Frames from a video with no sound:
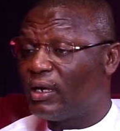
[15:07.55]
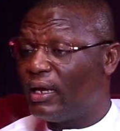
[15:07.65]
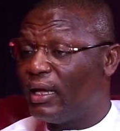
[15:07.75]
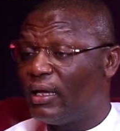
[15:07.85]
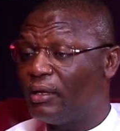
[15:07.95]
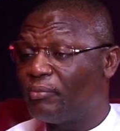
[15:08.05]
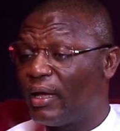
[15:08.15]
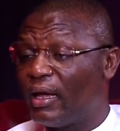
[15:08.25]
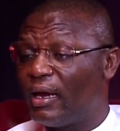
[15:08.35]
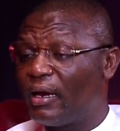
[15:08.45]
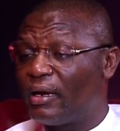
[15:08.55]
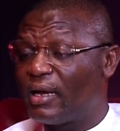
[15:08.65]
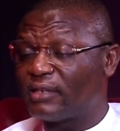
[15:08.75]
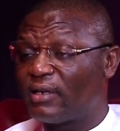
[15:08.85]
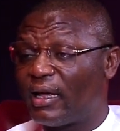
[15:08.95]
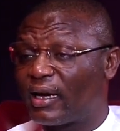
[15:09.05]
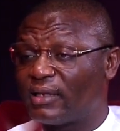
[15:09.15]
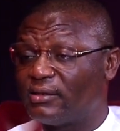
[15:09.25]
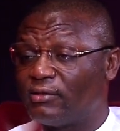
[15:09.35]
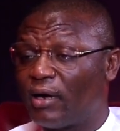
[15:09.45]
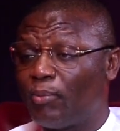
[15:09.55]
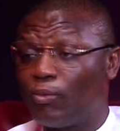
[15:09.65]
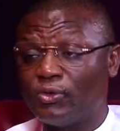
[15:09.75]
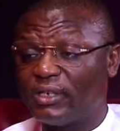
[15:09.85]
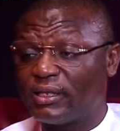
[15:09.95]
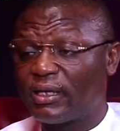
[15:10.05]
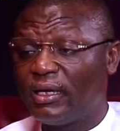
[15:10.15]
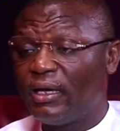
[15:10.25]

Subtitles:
the National Cathedral project,